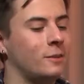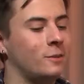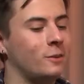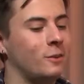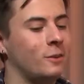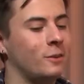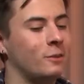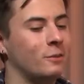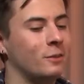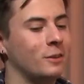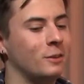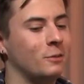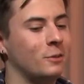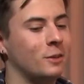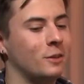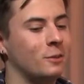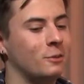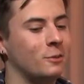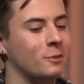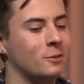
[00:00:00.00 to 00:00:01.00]
don't know. I don't really want
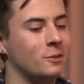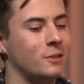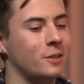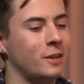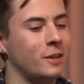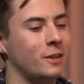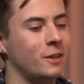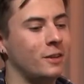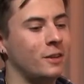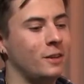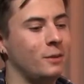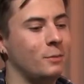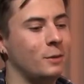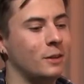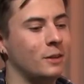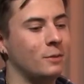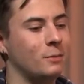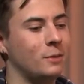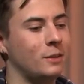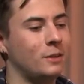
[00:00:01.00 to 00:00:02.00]
to throw shade at anybody.
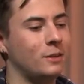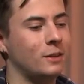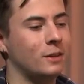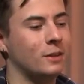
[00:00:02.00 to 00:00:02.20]
Let me think.